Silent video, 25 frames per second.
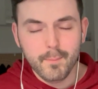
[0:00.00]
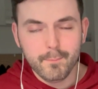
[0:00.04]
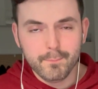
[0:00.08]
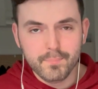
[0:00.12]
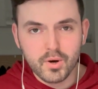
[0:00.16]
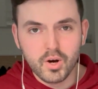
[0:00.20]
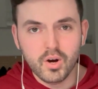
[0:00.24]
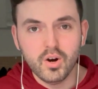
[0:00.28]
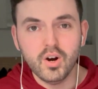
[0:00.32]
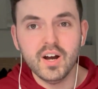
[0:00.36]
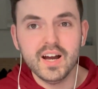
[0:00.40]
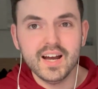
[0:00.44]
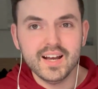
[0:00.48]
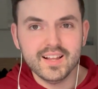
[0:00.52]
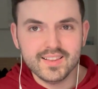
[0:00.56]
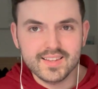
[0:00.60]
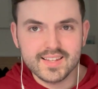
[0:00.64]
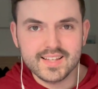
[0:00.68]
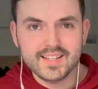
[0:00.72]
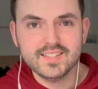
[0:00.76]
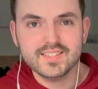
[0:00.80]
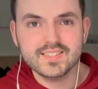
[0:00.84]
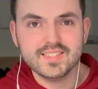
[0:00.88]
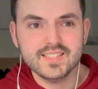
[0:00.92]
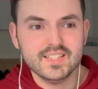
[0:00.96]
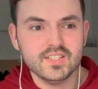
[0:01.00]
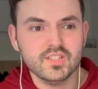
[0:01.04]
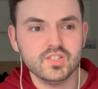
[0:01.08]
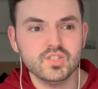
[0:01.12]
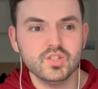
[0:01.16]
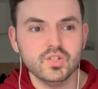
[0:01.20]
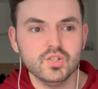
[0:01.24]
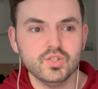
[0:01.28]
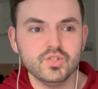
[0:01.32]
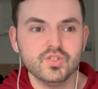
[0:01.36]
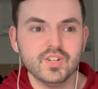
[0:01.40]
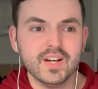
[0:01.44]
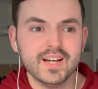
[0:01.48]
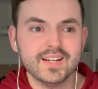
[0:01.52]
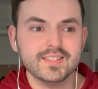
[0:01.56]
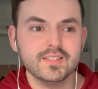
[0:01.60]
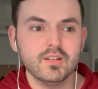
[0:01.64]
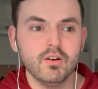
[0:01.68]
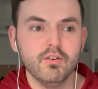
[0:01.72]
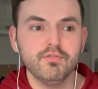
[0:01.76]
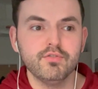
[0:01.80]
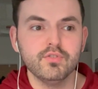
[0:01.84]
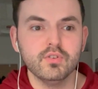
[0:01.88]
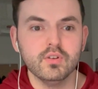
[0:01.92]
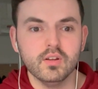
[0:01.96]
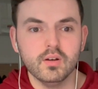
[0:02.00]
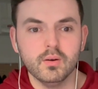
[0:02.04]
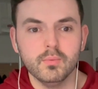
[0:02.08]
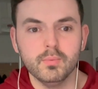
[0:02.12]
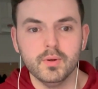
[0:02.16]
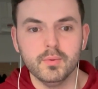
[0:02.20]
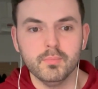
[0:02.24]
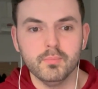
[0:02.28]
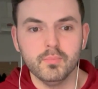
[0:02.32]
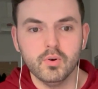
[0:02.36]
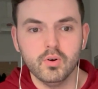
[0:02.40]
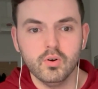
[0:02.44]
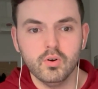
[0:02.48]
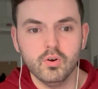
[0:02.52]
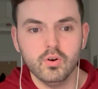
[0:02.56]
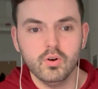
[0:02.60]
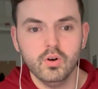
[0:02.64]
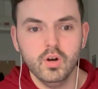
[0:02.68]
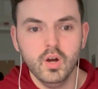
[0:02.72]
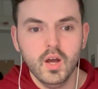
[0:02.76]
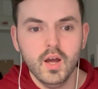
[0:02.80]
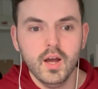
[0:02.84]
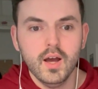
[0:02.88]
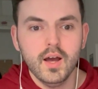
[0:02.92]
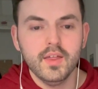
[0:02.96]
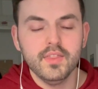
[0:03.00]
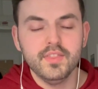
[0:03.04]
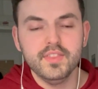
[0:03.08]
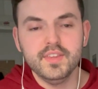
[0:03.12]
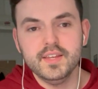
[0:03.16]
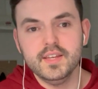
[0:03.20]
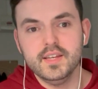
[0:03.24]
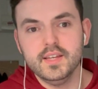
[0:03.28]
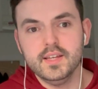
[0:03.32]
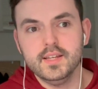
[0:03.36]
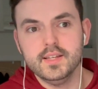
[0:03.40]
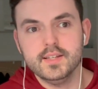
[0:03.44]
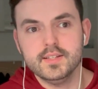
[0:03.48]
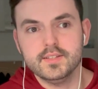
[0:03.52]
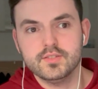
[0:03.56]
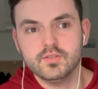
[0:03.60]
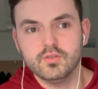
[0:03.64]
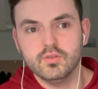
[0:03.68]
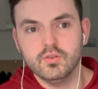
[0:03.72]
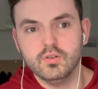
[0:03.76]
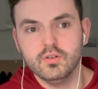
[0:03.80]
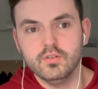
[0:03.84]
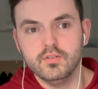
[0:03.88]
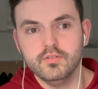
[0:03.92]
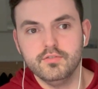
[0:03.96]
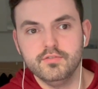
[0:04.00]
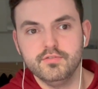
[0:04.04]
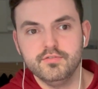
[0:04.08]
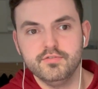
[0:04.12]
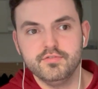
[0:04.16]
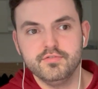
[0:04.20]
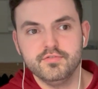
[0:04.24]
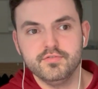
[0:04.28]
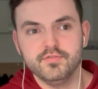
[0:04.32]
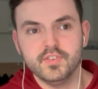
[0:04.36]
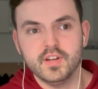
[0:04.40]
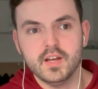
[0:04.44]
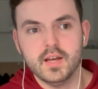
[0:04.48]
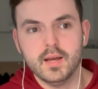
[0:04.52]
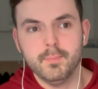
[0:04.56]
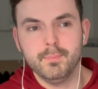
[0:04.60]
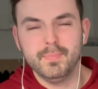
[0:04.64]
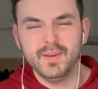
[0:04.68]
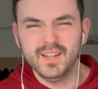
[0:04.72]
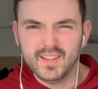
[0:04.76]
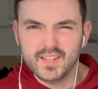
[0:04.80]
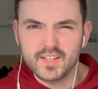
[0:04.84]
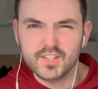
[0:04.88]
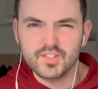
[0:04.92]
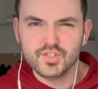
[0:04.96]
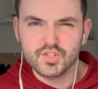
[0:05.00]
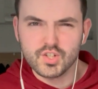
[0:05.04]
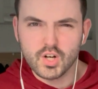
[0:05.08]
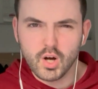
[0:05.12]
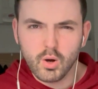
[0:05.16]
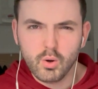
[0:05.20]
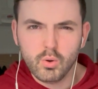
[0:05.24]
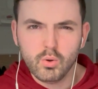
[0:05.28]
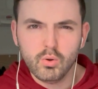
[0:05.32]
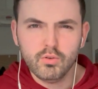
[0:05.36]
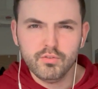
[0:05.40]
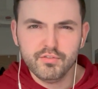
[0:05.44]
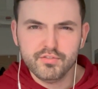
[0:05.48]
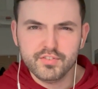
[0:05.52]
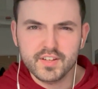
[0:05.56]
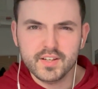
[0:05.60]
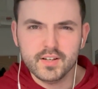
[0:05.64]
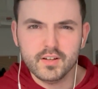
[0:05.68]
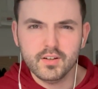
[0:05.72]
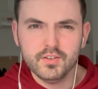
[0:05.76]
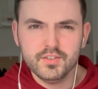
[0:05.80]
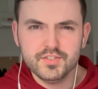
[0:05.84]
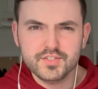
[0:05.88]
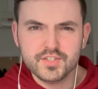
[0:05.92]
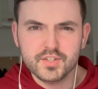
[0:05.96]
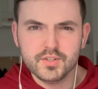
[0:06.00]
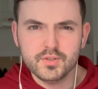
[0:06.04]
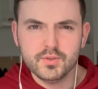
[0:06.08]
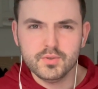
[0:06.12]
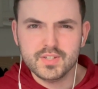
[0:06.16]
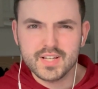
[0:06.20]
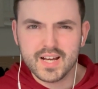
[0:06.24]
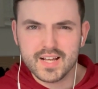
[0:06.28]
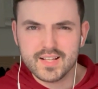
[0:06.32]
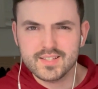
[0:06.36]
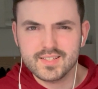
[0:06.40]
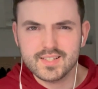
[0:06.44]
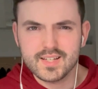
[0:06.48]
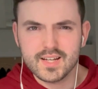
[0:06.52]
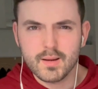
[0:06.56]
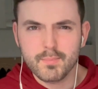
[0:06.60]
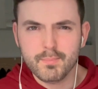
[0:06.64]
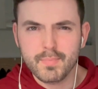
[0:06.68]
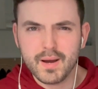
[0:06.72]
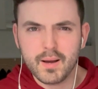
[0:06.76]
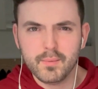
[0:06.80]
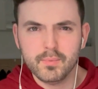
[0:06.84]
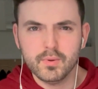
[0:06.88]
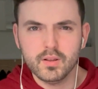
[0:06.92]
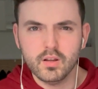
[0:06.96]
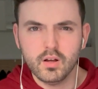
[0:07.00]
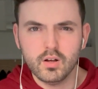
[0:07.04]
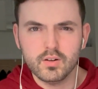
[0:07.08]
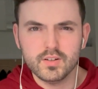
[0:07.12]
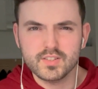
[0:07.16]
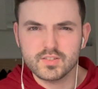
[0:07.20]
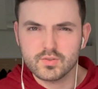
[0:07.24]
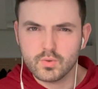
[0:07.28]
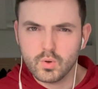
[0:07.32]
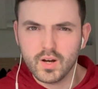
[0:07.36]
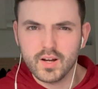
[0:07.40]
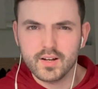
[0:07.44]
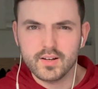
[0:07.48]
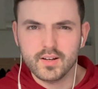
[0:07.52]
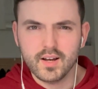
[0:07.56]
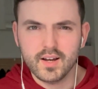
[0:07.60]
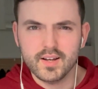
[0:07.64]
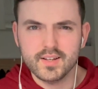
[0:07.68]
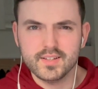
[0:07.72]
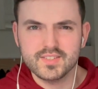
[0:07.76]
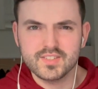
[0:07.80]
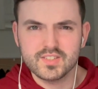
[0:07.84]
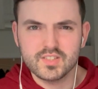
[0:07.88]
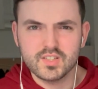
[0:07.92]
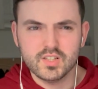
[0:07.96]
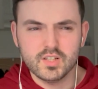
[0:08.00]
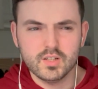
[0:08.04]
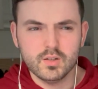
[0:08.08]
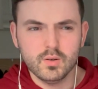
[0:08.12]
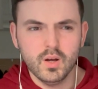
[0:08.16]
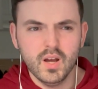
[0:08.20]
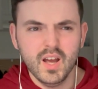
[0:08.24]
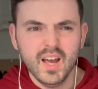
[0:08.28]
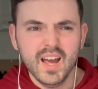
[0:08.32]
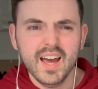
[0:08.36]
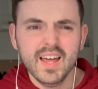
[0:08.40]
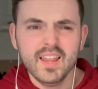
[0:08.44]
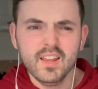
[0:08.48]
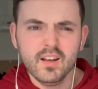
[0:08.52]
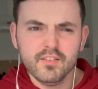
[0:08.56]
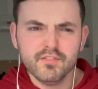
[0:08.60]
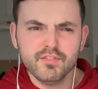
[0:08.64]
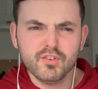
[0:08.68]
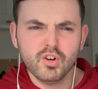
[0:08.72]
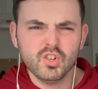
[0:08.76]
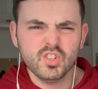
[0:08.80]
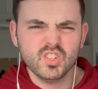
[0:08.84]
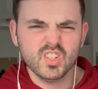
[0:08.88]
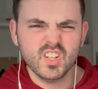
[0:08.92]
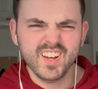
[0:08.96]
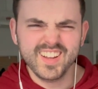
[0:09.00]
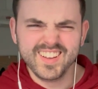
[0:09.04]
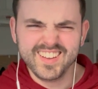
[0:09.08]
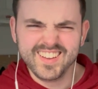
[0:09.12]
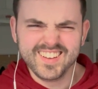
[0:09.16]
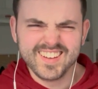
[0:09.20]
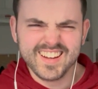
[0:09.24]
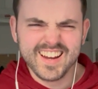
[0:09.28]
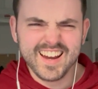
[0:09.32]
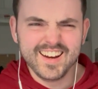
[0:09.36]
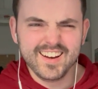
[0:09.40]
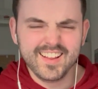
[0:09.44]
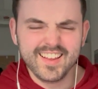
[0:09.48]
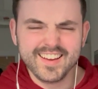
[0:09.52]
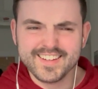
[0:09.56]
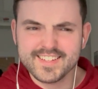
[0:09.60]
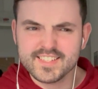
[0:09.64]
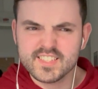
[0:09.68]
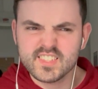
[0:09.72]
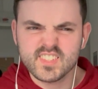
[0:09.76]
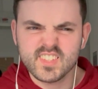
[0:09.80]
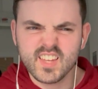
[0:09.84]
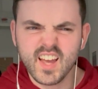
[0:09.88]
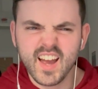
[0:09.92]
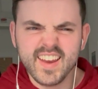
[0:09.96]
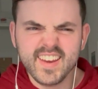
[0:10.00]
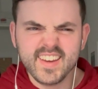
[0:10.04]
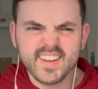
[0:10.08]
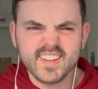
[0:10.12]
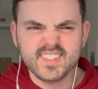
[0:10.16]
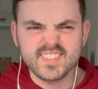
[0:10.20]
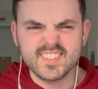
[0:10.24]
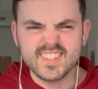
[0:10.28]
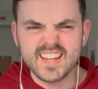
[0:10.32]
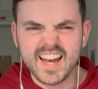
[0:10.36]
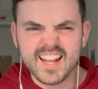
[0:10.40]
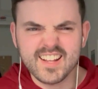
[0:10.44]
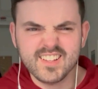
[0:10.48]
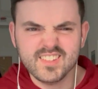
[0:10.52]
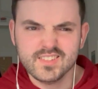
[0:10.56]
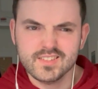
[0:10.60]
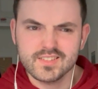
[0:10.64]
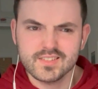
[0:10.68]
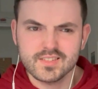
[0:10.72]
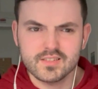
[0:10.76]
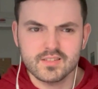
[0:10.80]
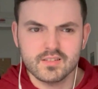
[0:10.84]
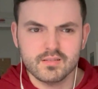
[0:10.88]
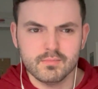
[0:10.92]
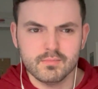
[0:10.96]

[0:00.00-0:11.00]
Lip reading: But at least these two tracks offer a little bit more. The sort of Billy Joel feel to Dancing in Babylon is quite nice too. And then of course you got that kind of like psych dance